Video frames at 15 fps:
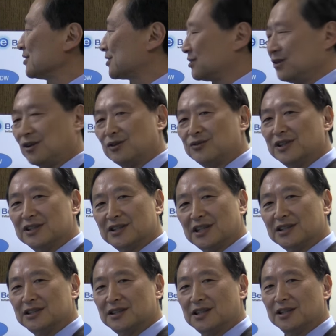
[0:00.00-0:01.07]
slow
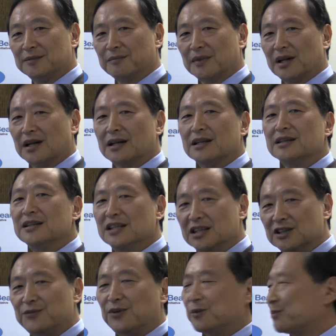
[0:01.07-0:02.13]
resist,
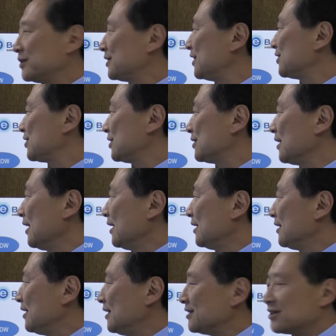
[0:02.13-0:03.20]
need for precision,
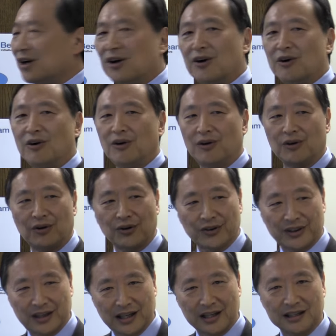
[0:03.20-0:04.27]
these are all
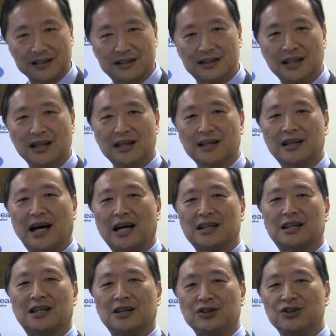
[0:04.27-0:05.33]
things
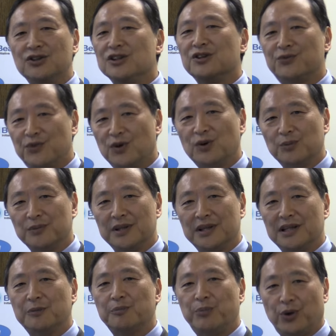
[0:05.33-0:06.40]
that
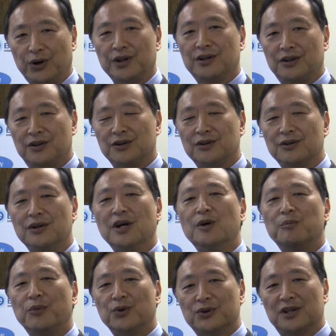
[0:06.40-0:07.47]
uniformly point to
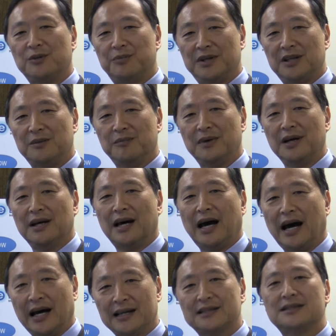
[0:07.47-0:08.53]
multi-beam
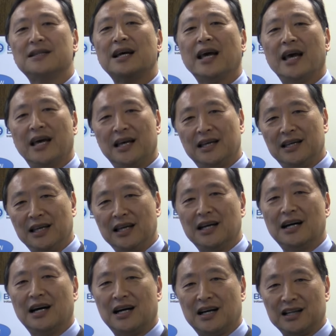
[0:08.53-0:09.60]
as a
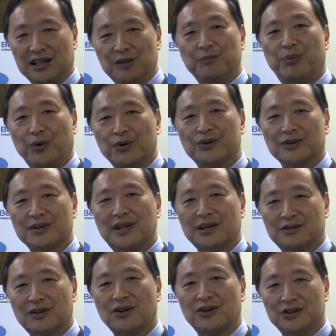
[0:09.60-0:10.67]
uh, important
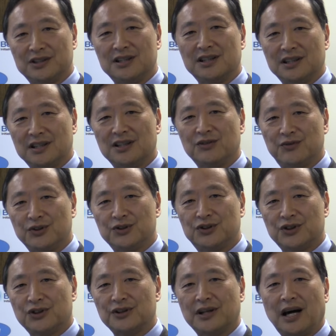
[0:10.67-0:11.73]
technology in the
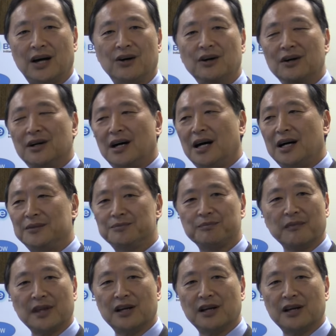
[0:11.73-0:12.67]
future. Now, um,